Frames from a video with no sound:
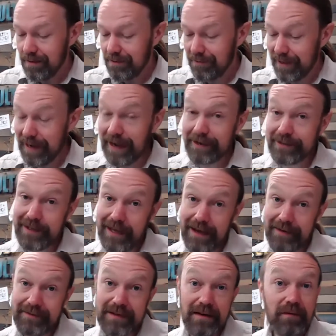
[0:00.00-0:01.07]
We actually
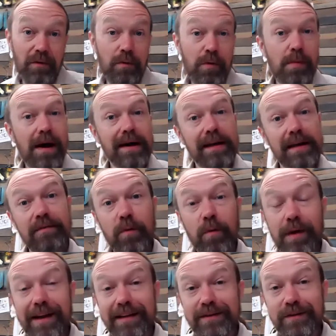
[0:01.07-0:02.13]
have several robot
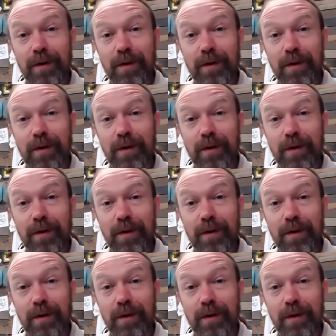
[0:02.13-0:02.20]
giveaways,